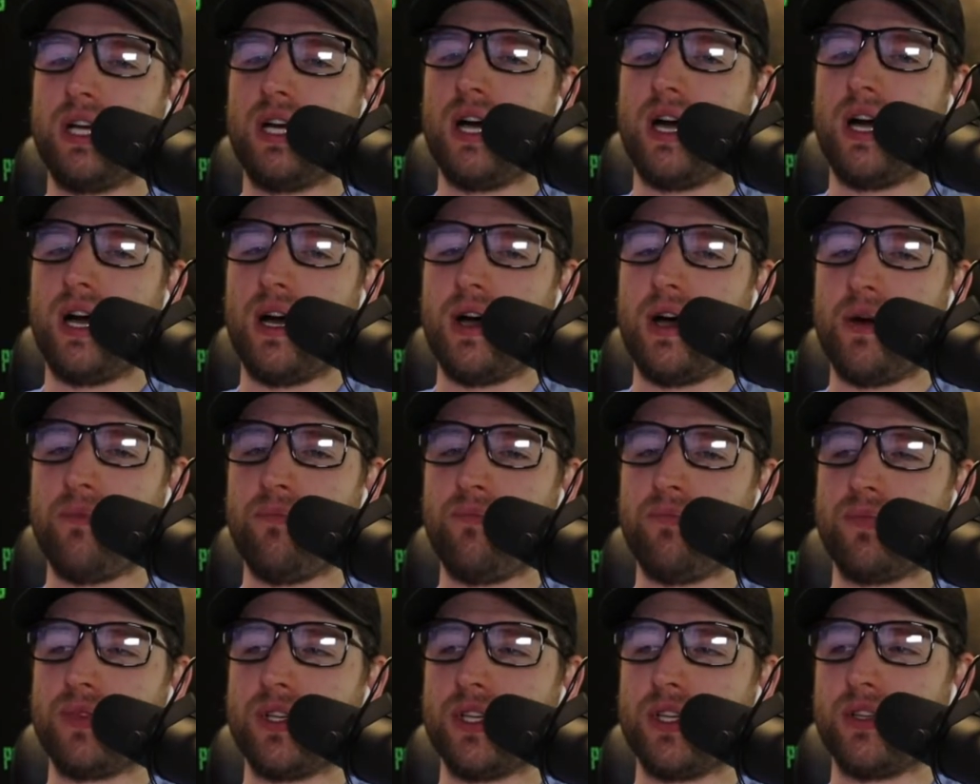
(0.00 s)

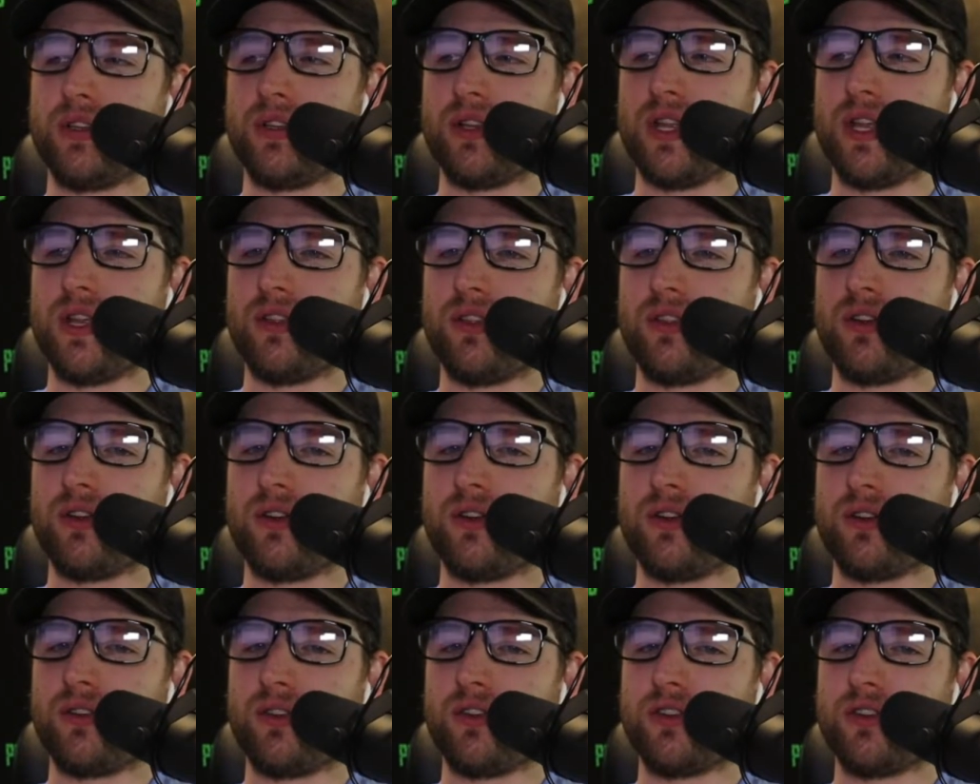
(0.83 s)

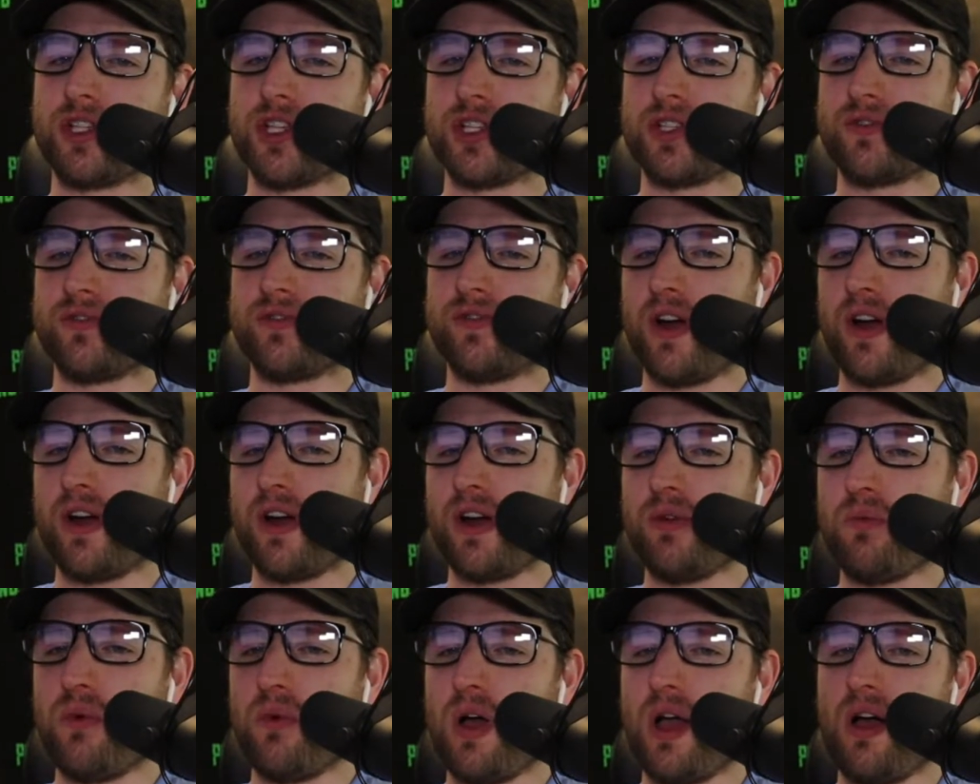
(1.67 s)
They're just
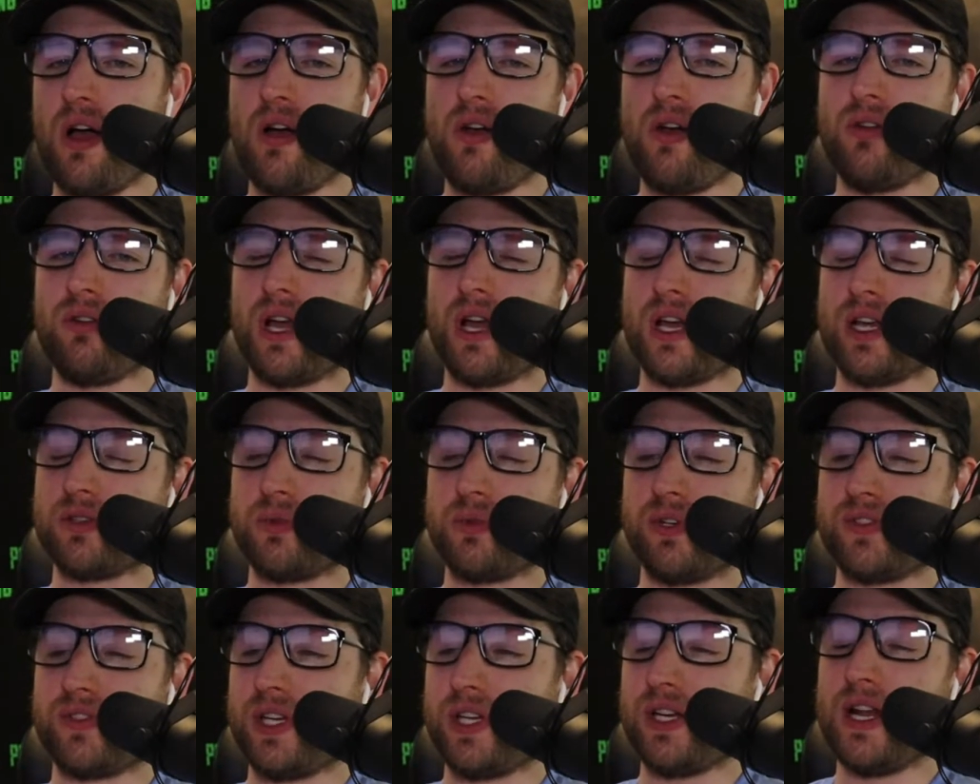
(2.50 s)
very well, as
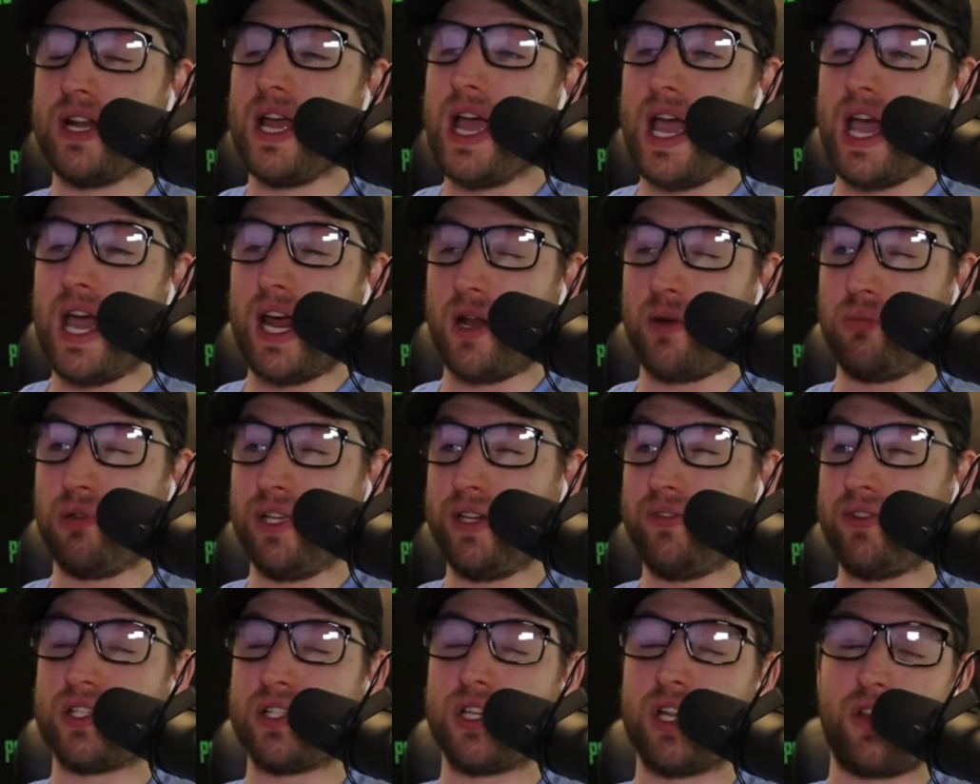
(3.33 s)
we've seen, and I
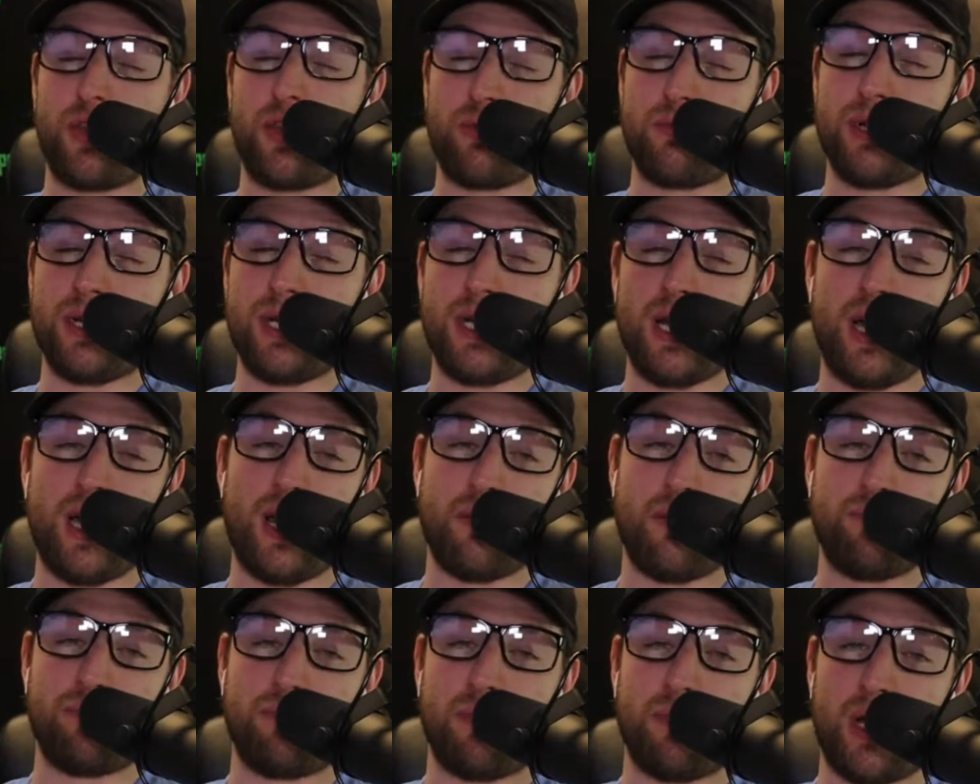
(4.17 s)
believe I said 3.
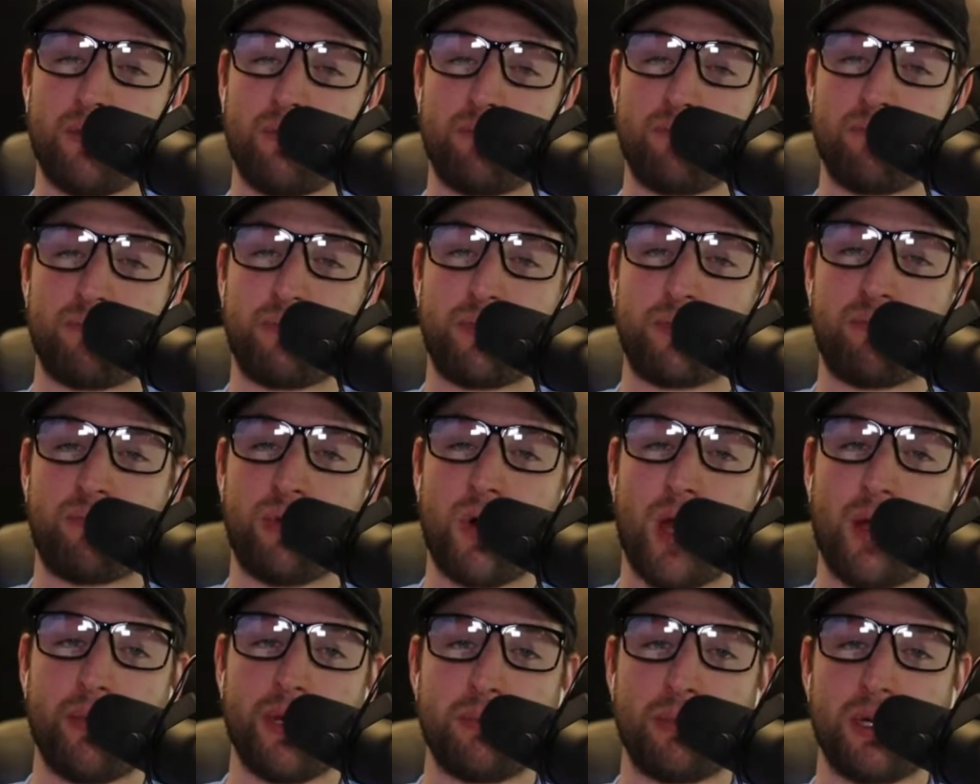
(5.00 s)
I
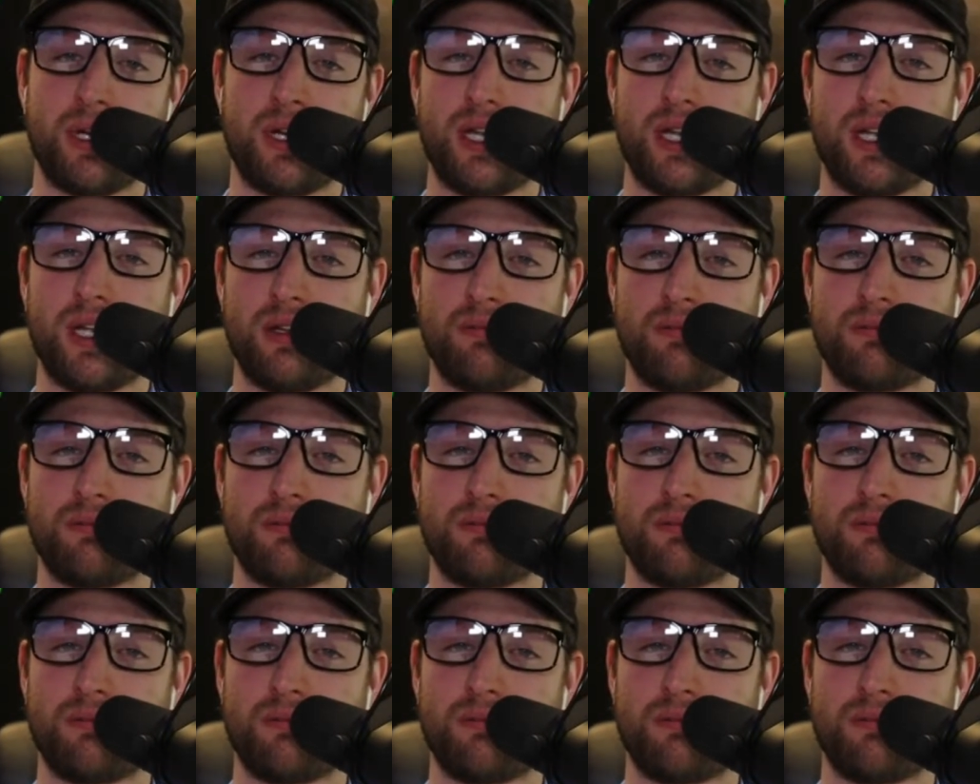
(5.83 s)
probably am going to get